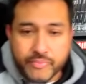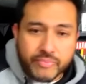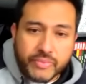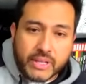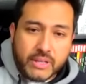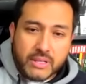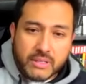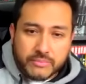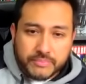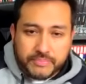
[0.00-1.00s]

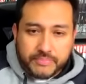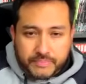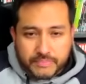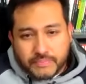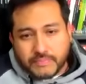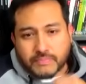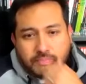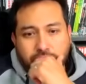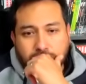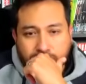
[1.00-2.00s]

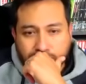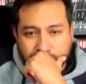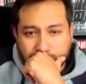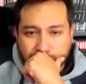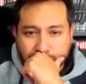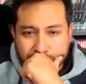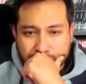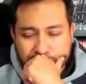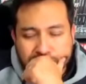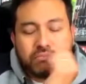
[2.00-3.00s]

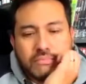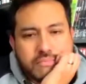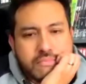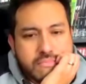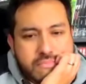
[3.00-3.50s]
No words are spoken by the person on screen.